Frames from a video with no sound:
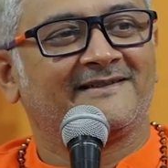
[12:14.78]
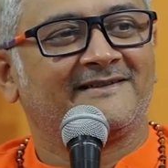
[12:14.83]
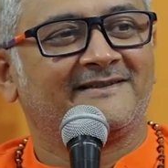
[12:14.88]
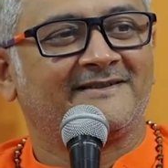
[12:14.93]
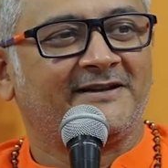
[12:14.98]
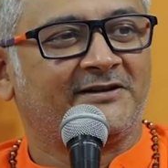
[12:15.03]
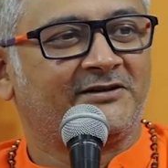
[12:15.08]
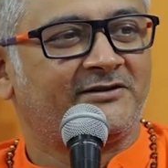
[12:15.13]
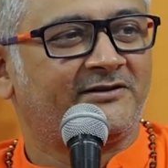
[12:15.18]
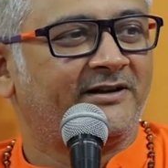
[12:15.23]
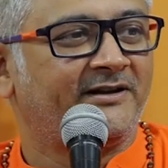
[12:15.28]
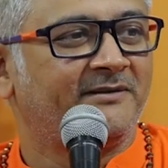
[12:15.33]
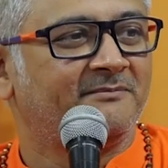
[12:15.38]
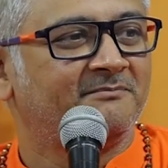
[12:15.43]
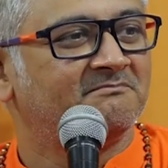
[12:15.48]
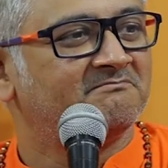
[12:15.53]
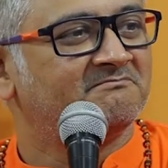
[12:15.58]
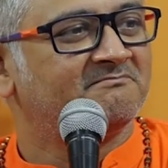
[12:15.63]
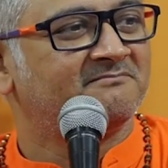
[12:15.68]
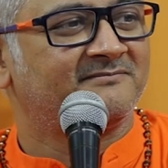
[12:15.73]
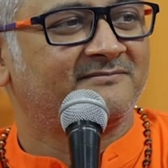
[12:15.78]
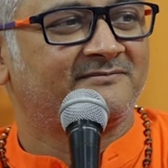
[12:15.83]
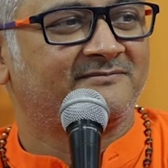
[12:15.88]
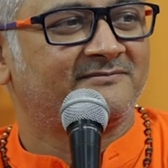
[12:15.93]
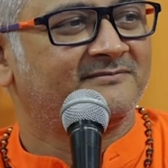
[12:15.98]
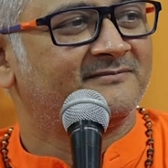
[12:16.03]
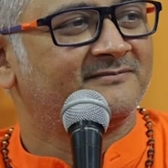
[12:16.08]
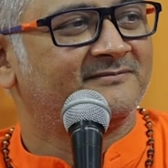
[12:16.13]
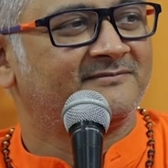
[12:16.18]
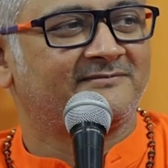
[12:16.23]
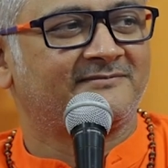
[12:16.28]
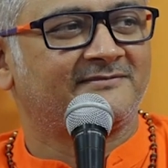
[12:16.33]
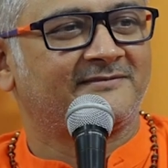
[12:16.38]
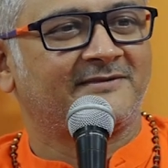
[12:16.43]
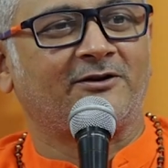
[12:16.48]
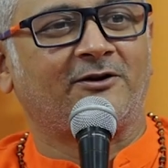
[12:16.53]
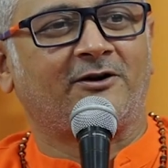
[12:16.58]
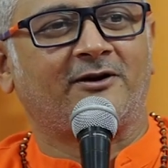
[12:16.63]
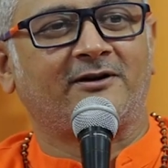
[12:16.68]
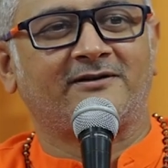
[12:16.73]
This team,
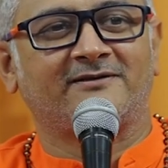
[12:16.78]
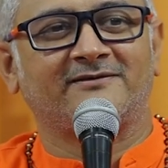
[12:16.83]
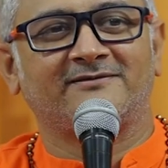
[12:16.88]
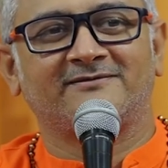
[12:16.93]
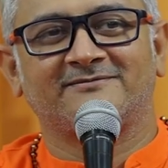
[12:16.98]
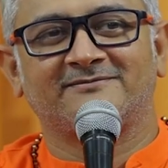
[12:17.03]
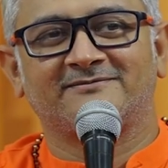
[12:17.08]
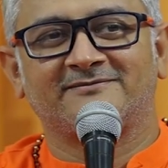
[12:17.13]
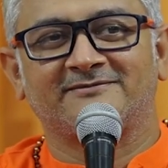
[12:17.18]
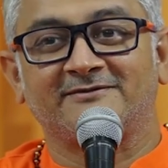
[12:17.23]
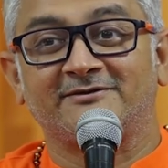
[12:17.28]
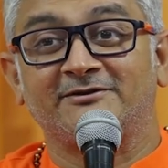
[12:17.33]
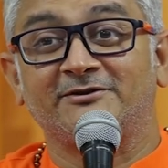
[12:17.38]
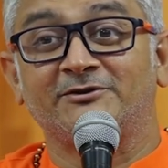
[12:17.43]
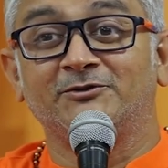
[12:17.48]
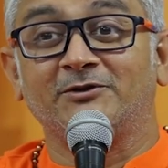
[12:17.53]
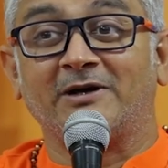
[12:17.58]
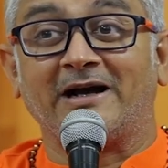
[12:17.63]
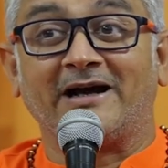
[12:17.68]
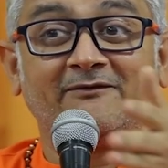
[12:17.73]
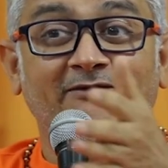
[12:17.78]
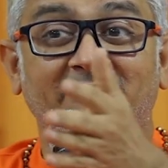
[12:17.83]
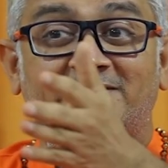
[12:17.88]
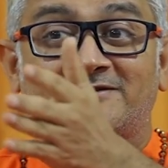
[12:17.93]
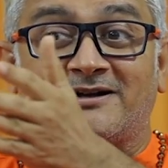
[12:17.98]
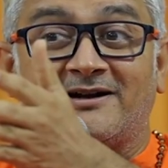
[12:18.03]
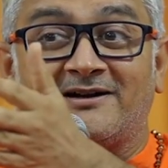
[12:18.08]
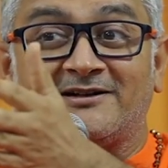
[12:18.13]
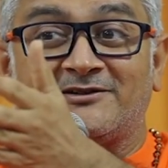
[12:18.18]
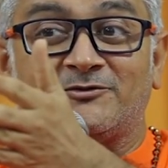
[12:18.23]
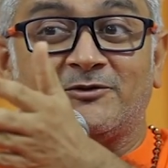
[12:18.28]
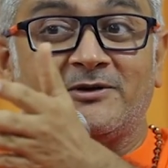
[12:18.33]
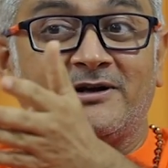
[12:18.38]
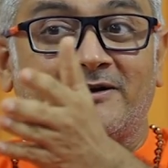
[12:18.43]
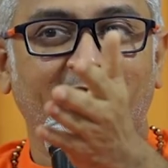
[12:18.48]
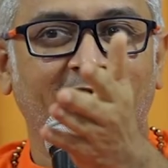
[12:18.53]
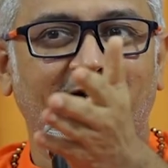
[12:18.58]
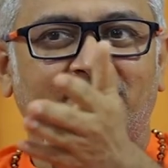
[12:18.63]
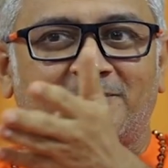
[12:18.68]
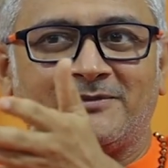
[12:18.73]
gone. You have a chance to
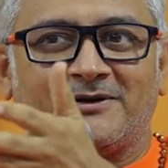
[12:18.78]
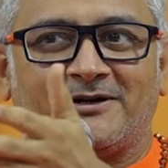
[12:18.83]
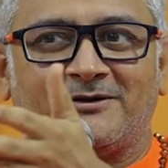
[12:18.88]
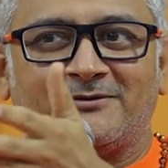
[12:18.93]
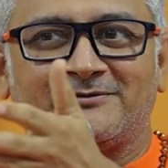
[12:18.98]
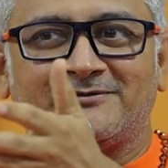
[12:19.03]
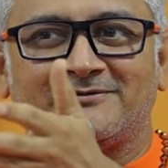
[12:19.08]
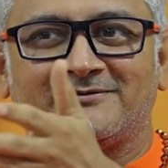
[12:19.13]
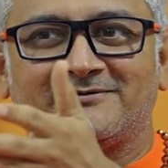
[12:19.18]
level up now.